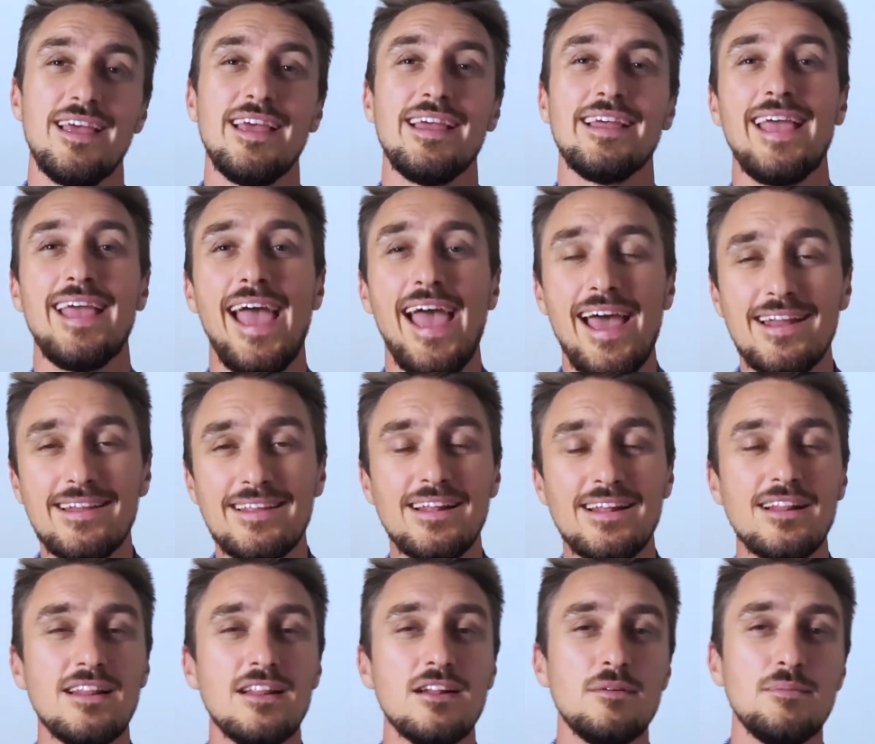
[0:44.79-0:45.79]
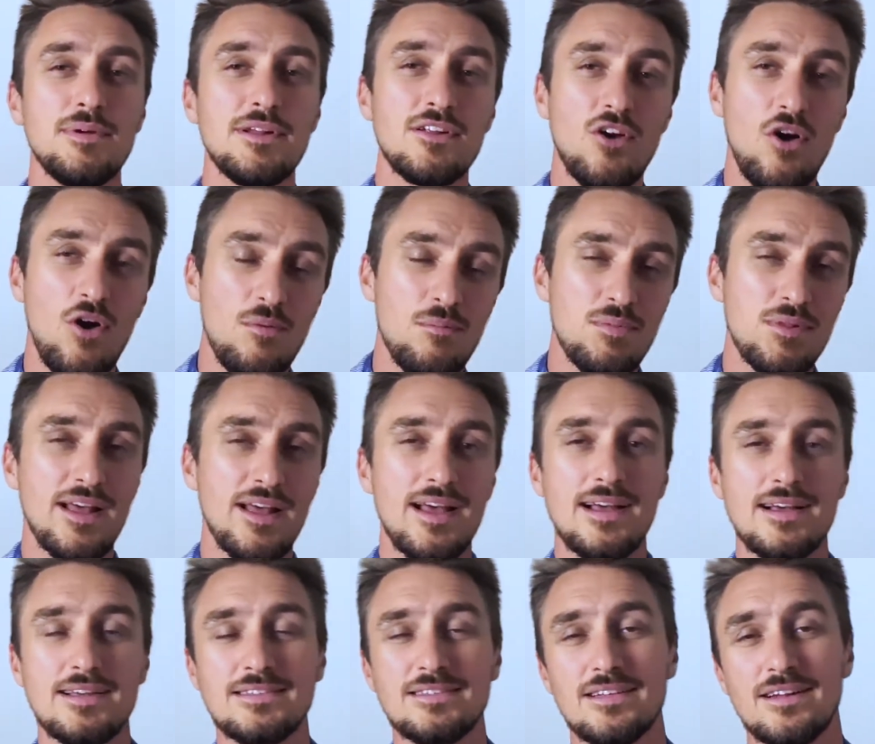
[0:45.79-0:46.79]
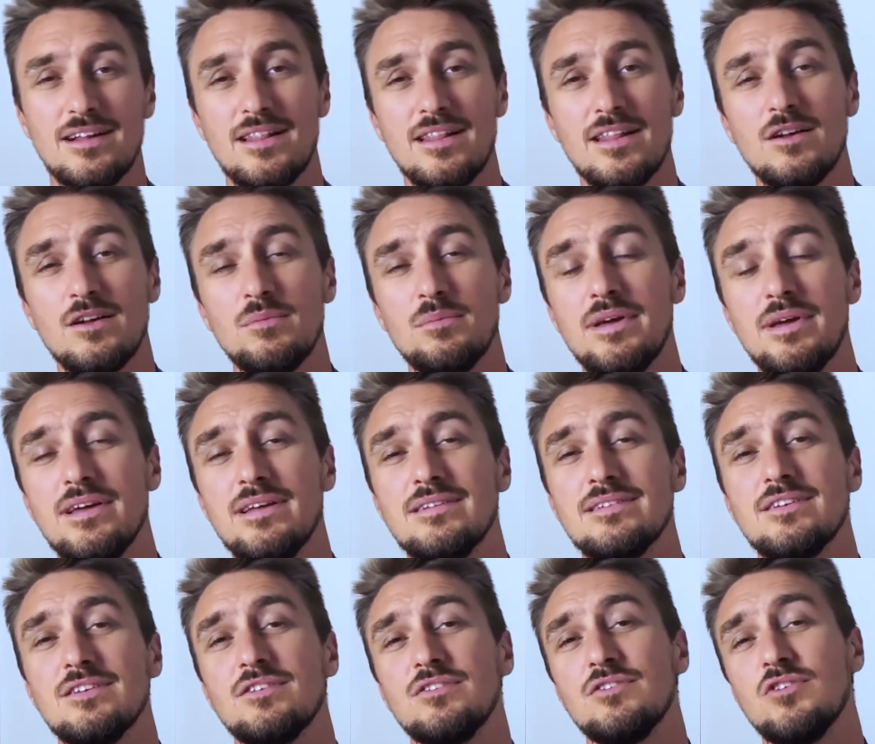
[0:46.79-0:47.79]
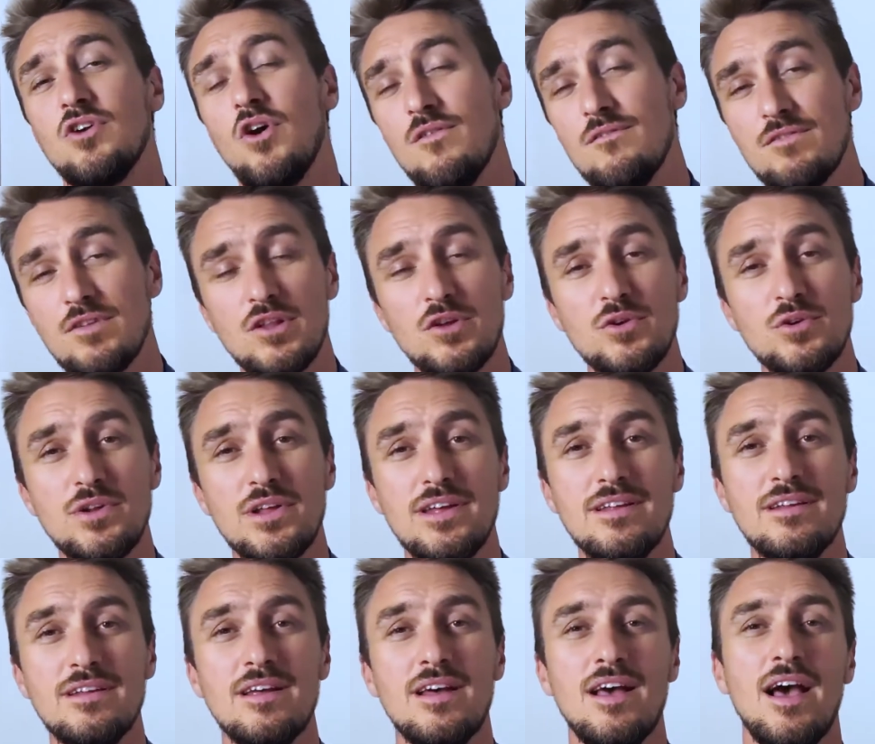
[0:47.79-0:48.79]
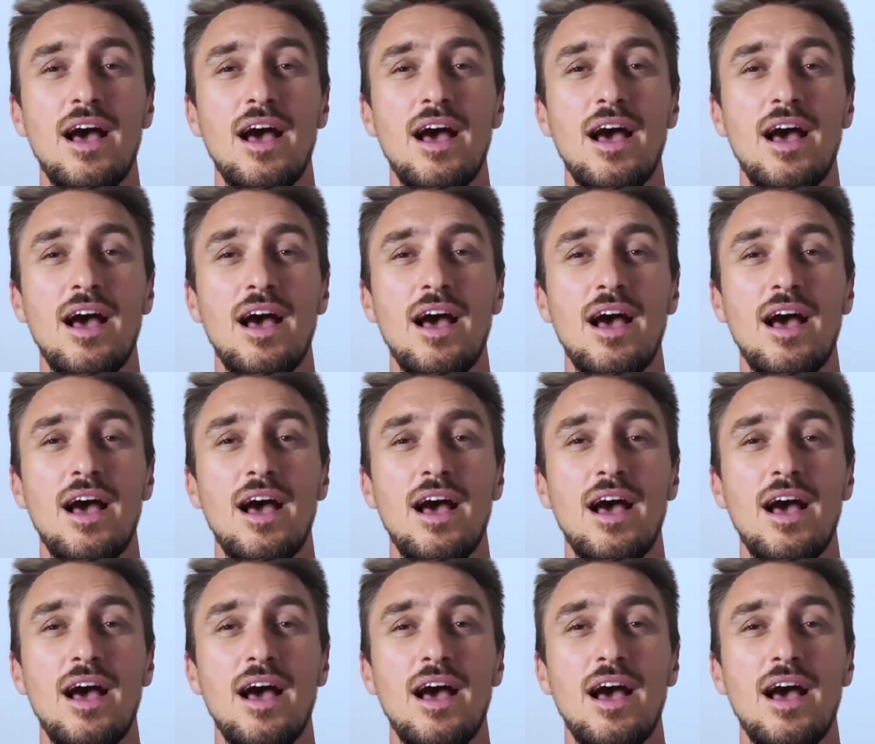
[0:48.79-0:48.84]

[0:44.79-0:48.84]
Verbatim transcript: it can get a little bit complex and a little bit convoluted.